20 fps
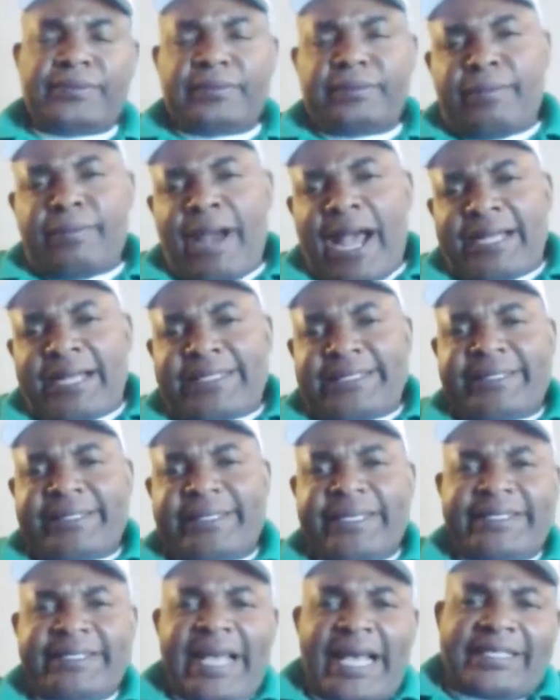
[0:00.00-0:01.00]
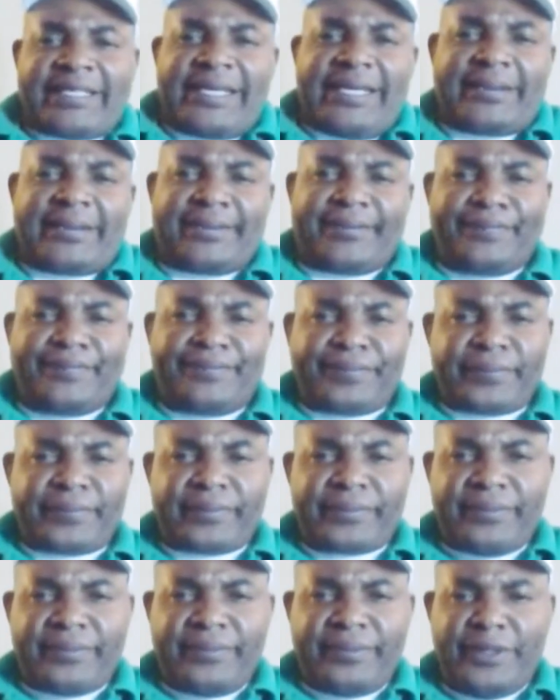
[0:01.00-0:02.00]
Matt is asking,
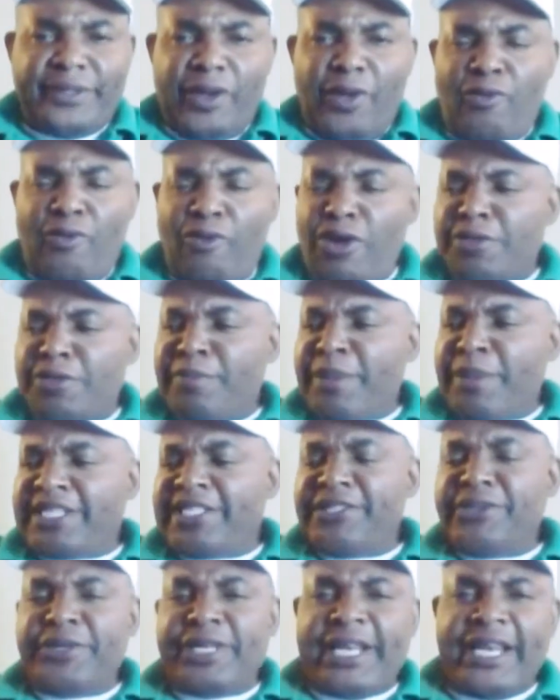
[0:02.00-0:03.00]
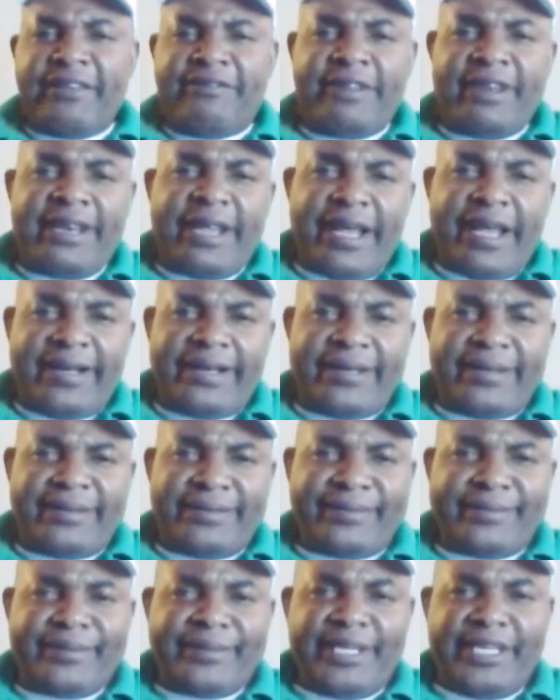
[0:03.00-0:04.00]
what makes you the living dead?
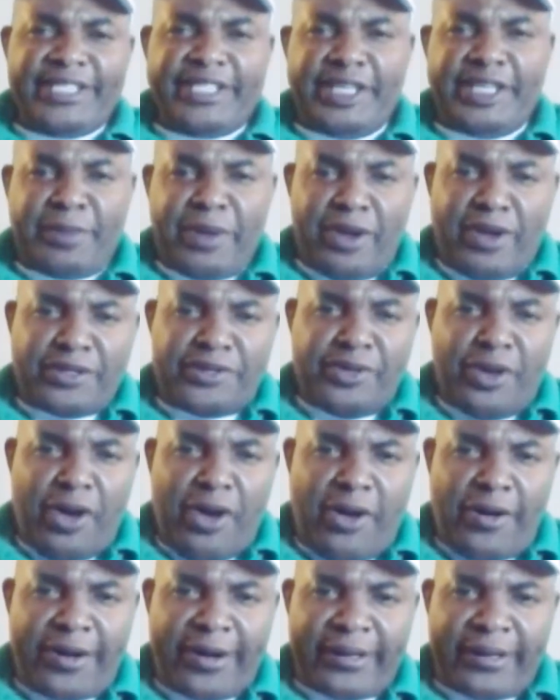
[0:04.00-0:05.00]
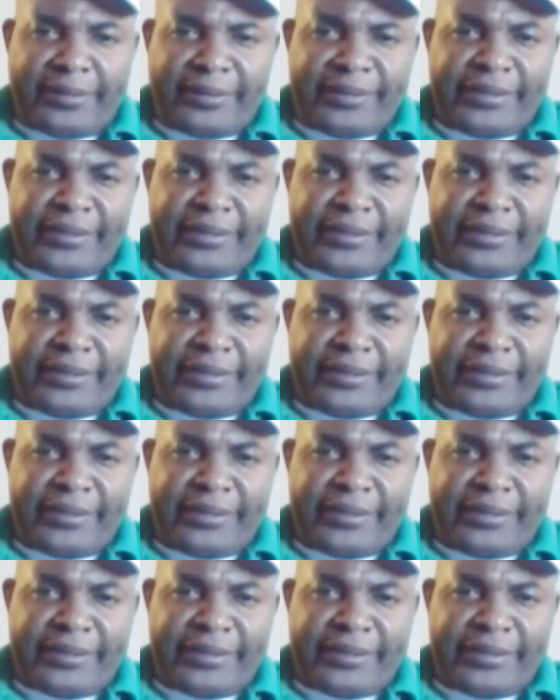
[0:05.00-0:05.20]
Is it because you're hungry?